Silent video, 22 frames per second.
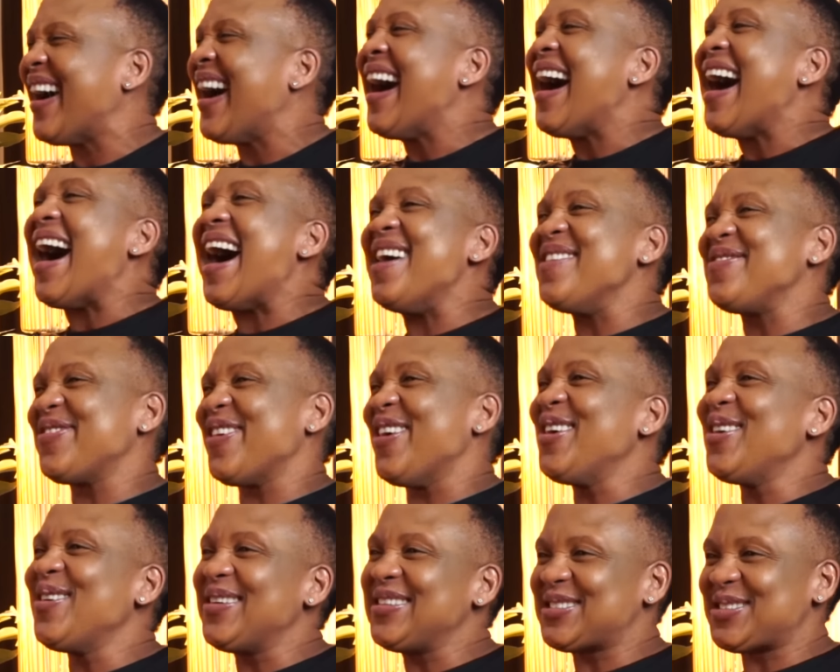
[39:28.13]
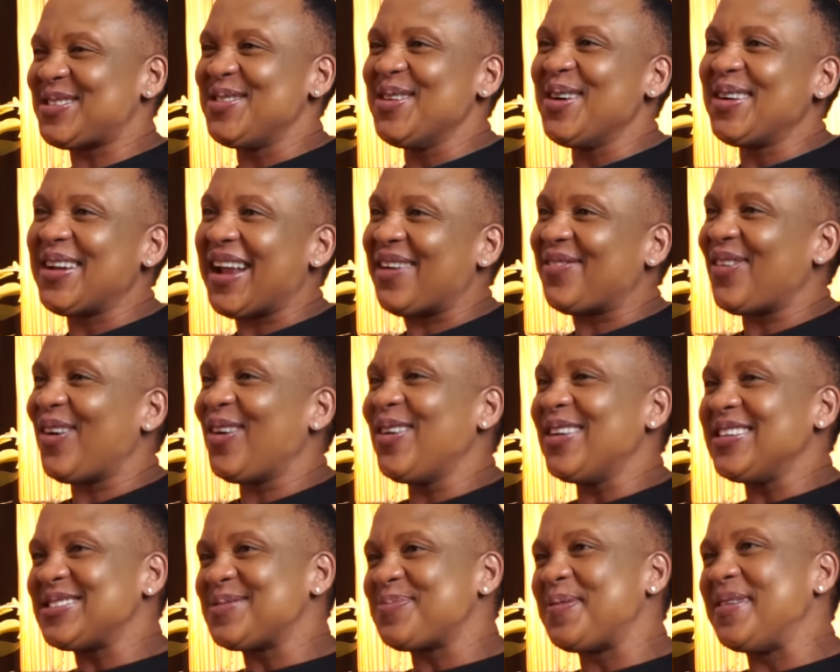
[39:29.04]
I've always known. I've
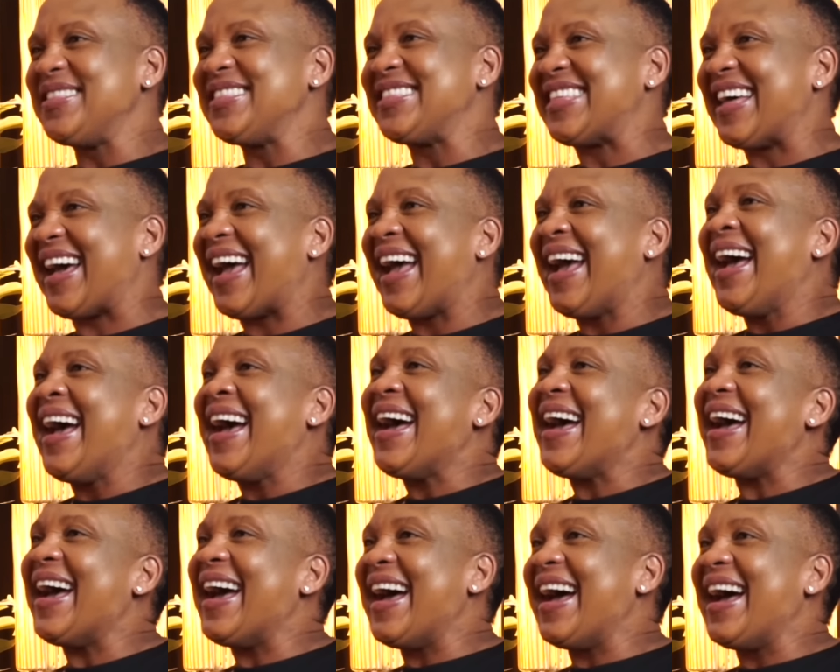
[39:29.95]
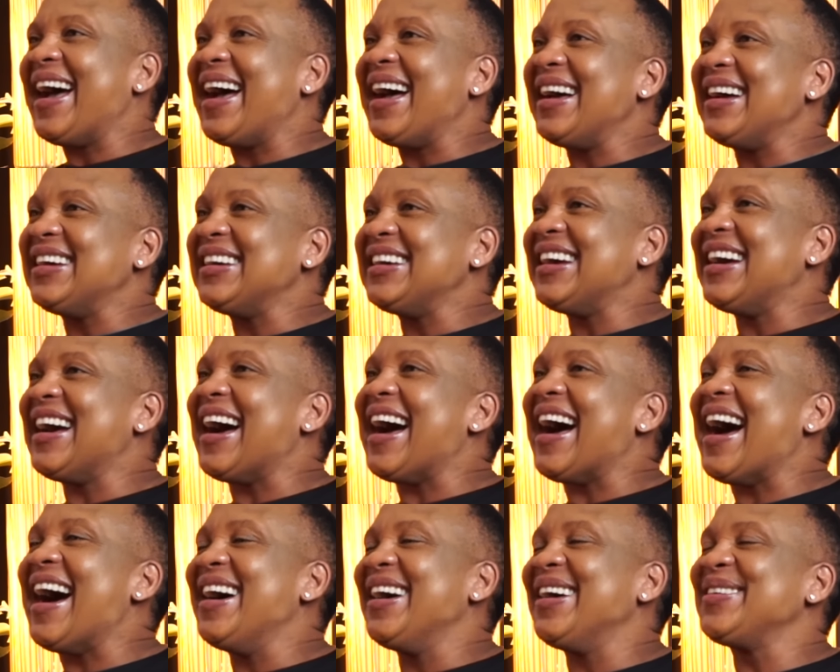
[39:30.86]
always been there. You got a taste of
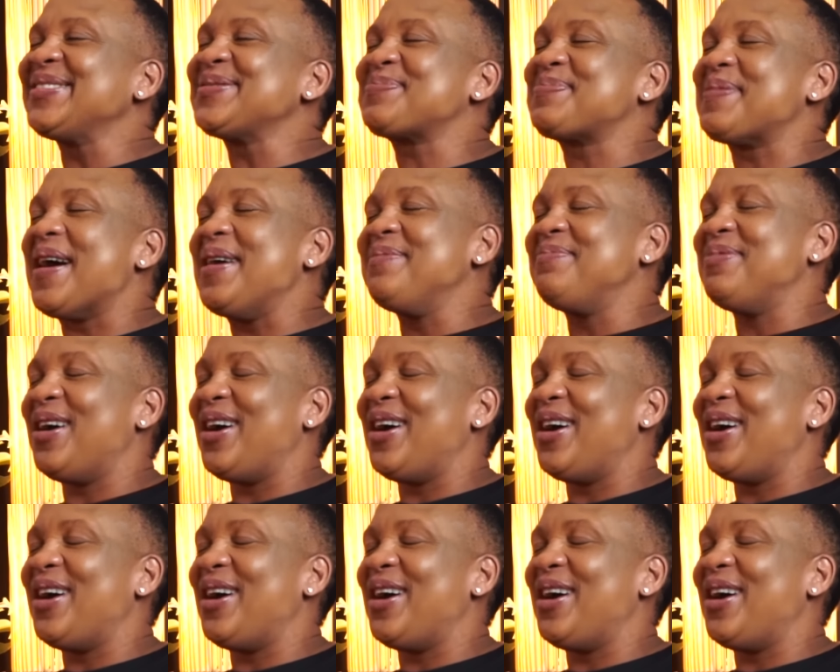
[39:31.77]
your own medicine.